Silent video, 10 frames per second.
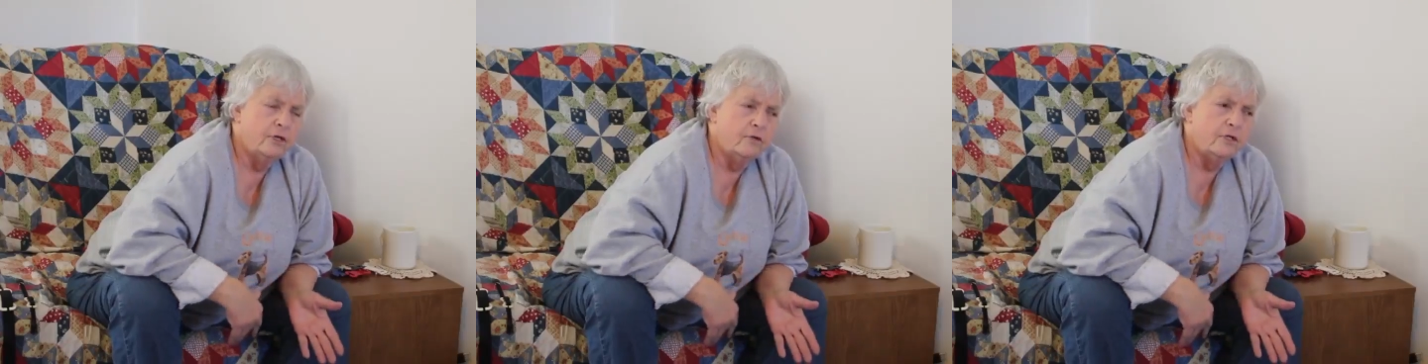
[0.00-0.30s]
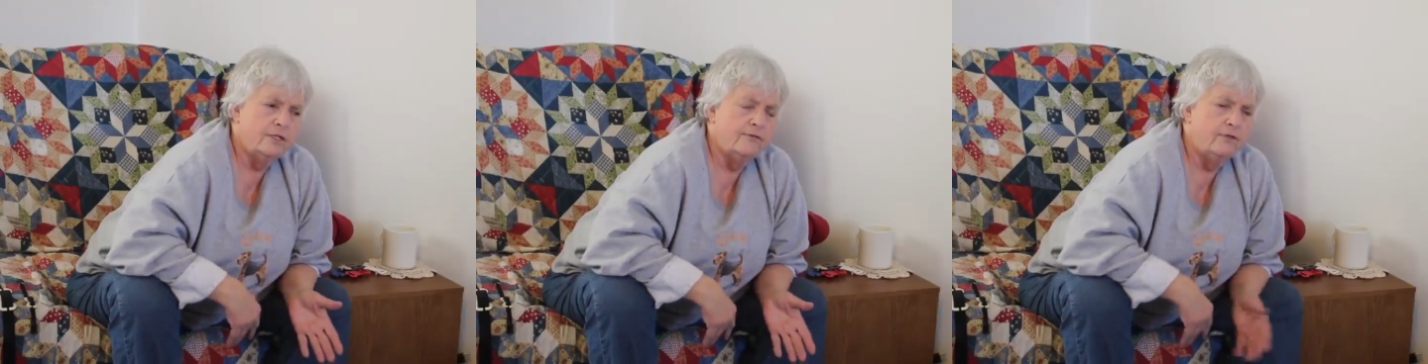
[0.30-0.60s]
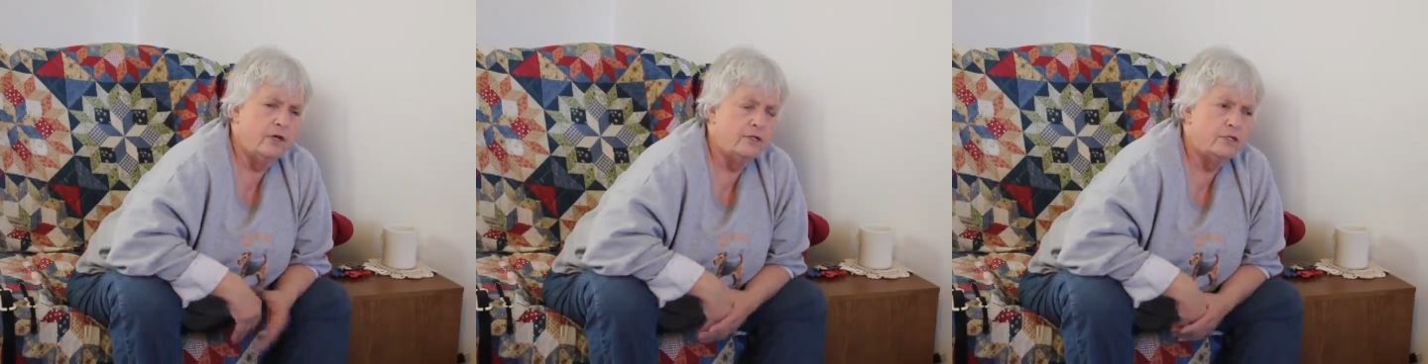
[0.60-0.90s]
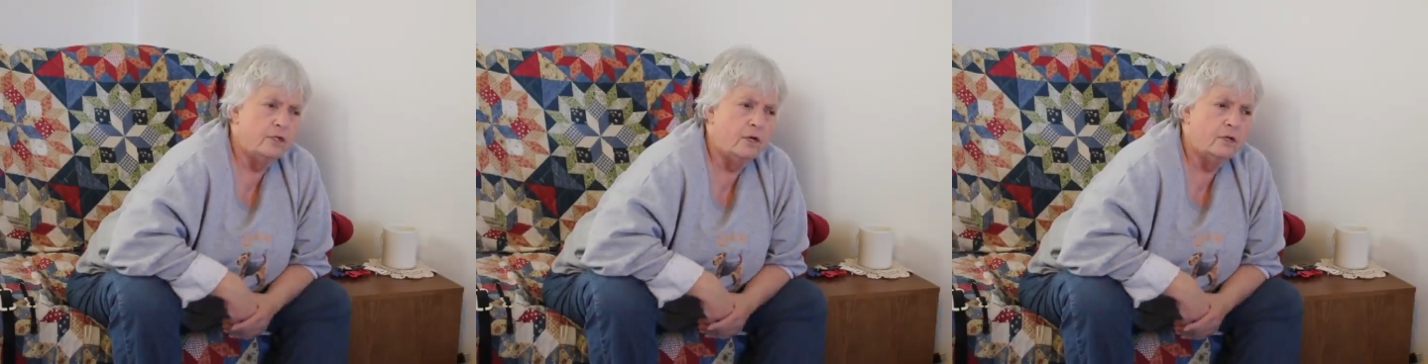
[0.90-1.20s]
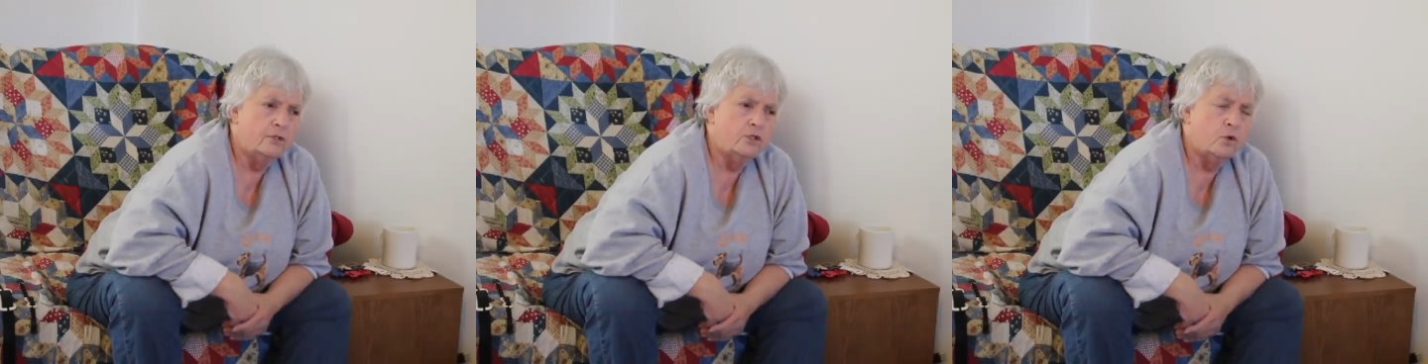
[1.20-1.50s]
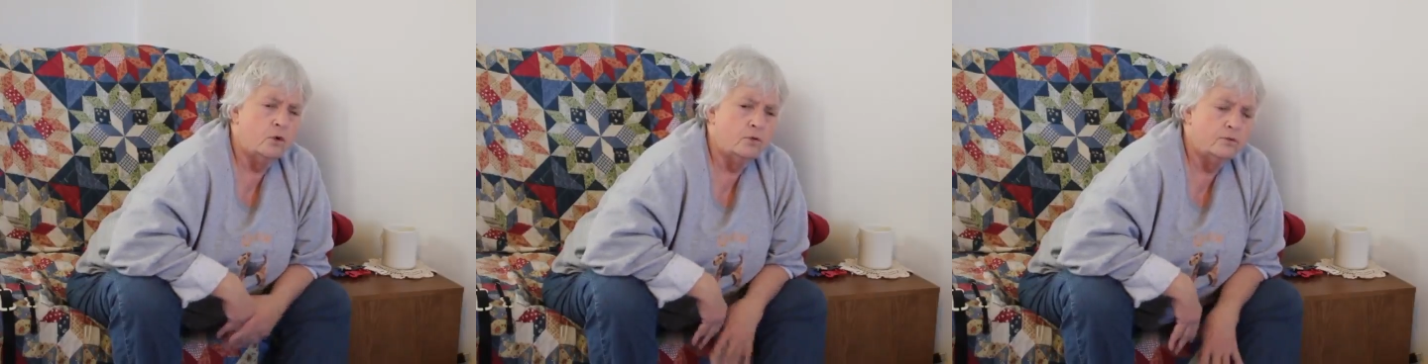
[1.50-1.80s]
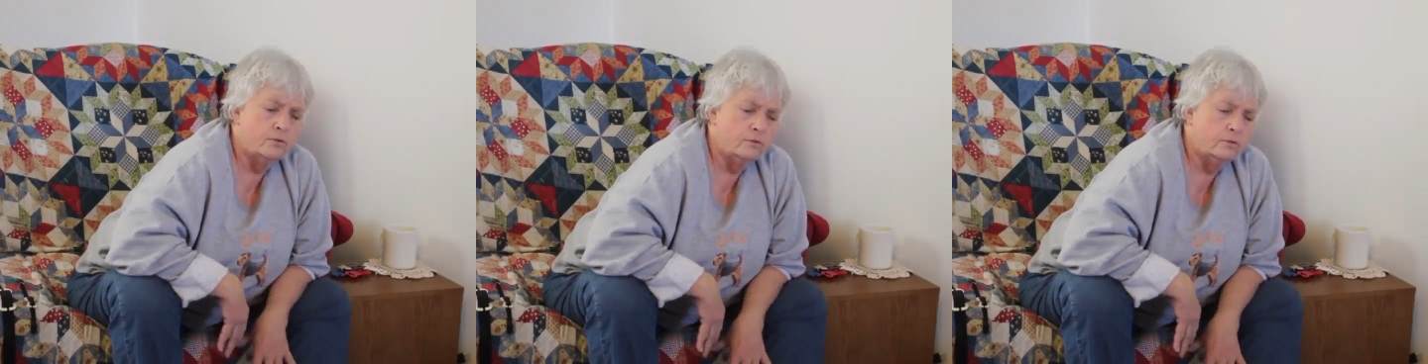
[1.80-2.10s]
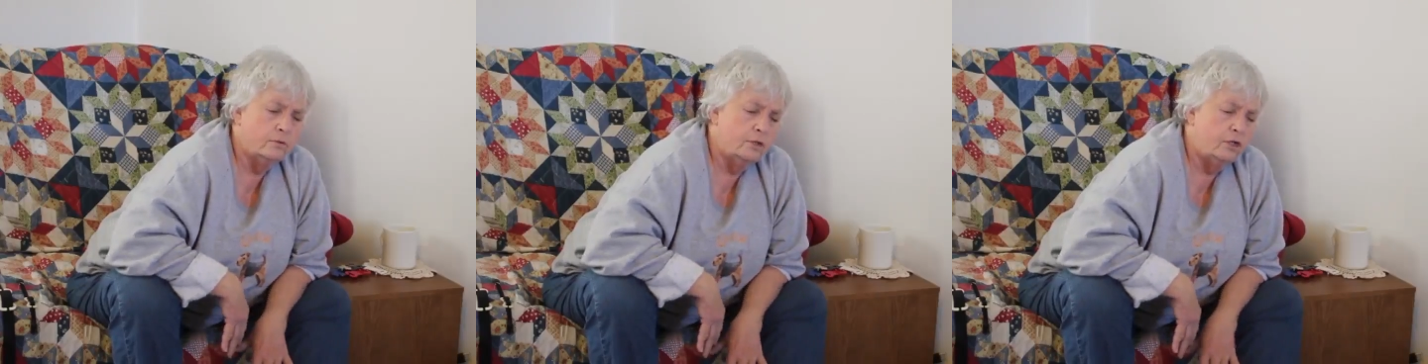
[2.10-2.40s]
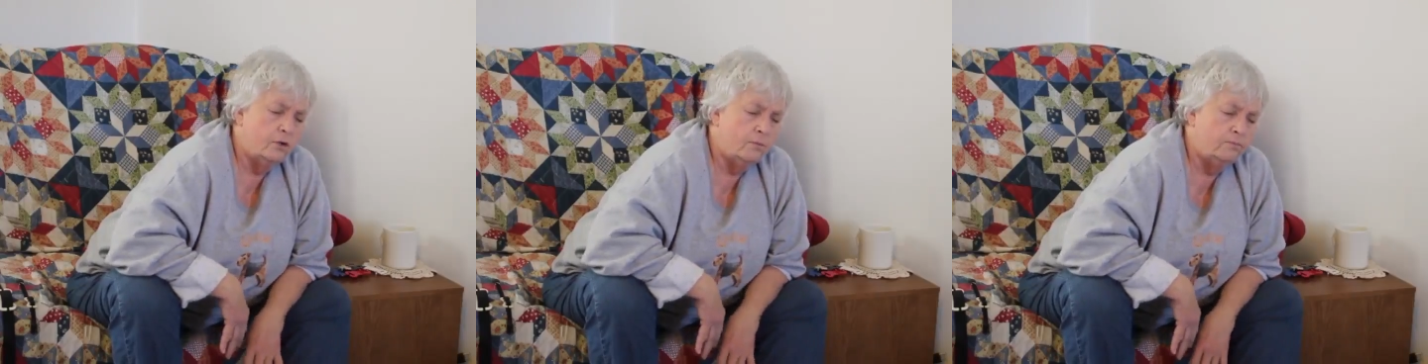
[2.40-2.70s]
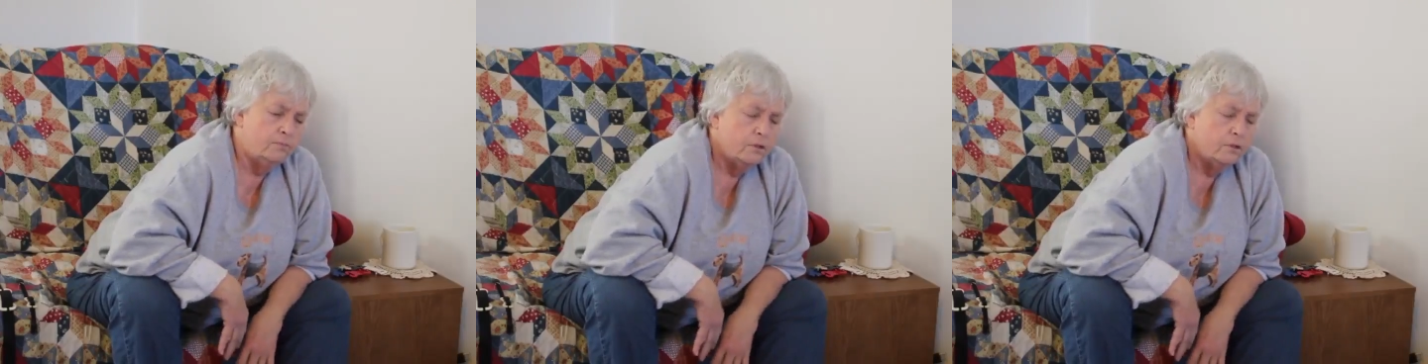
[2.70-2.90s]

aggressive large dogs or, you know,